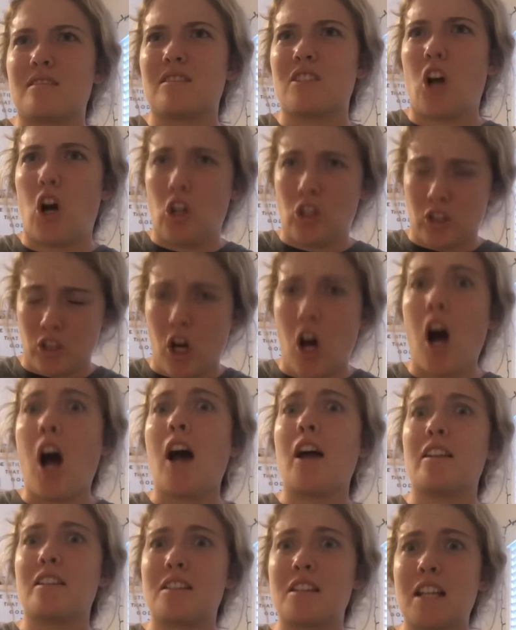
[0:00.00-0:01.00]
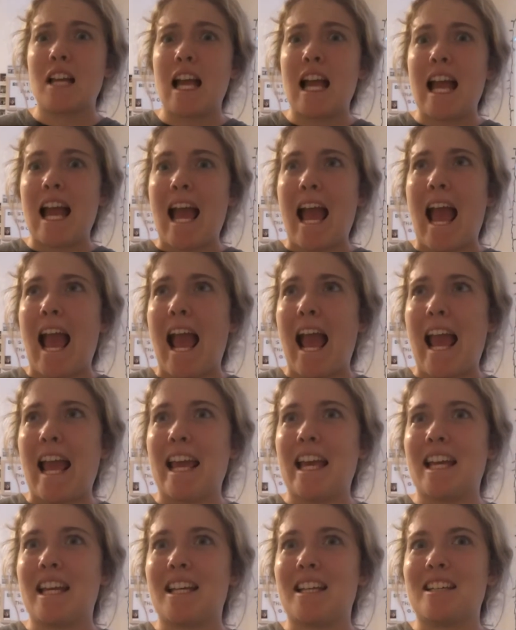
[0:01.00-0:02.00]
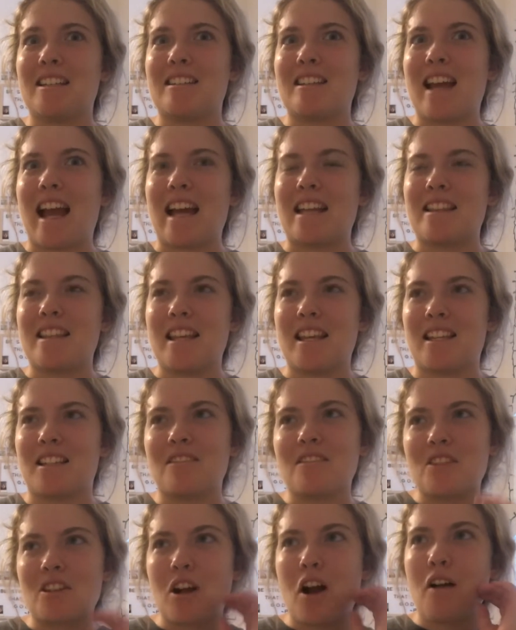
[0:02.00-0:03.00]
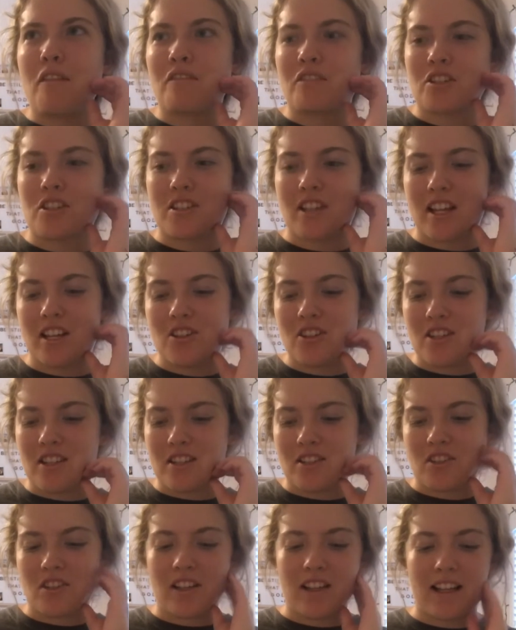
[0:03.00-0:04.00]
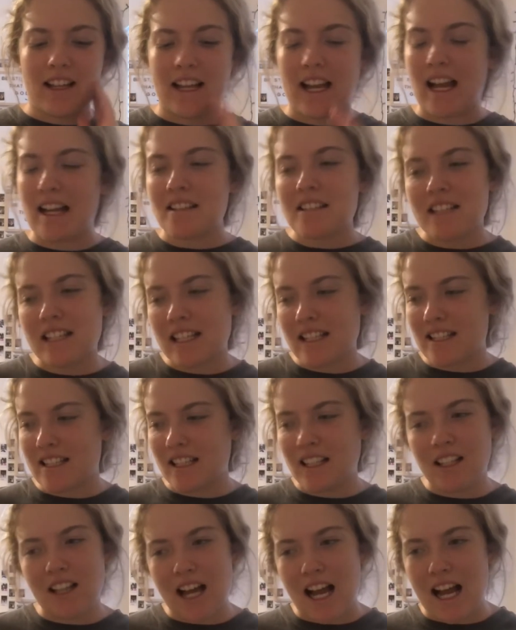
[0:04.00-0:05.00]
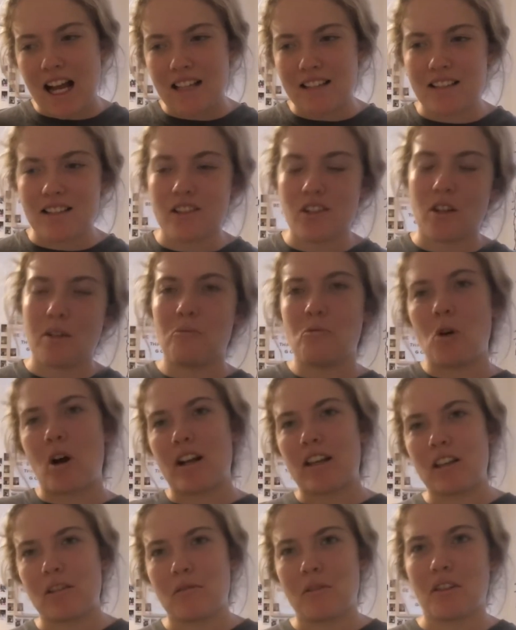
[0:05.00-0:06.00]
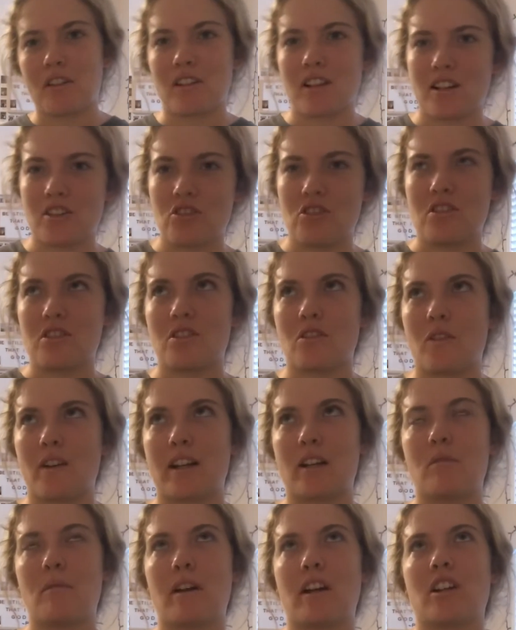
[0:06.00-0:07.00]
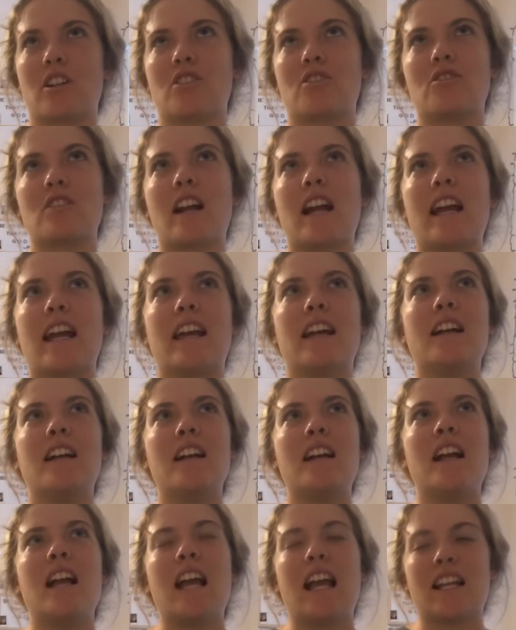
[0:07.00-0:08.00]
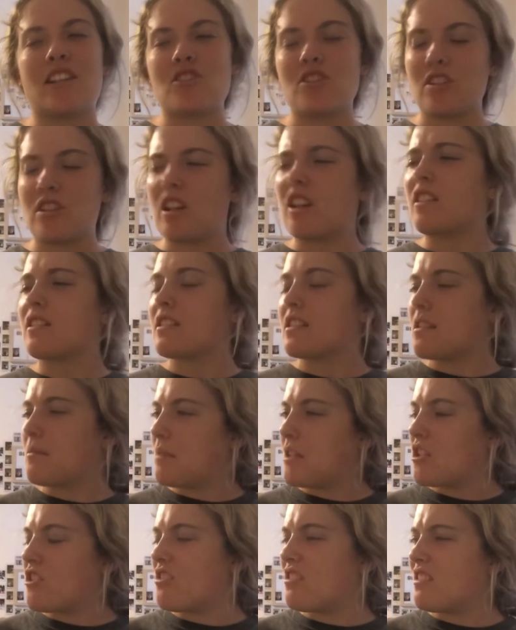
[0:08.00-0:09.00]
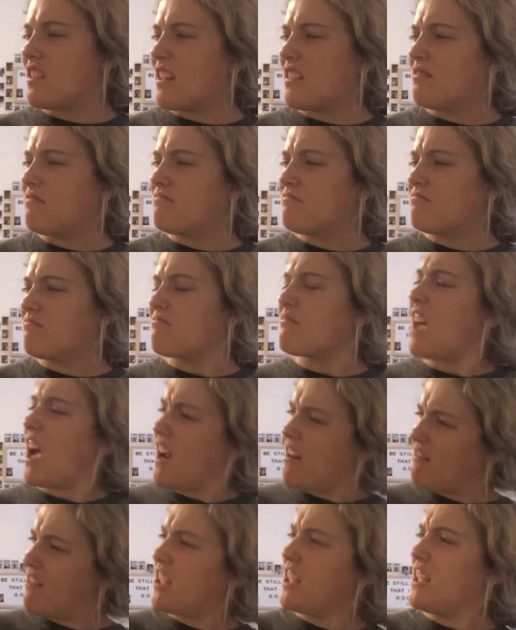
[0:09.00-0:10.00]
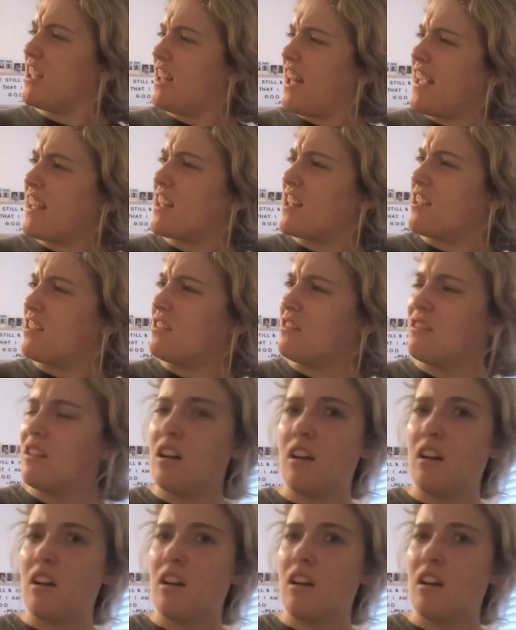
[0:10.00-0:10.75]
a lot. And at the end of the conversation, she has to get to class. And so I'm walking with her as she's throwing away her tray. And she turns to me and she said, I really like you.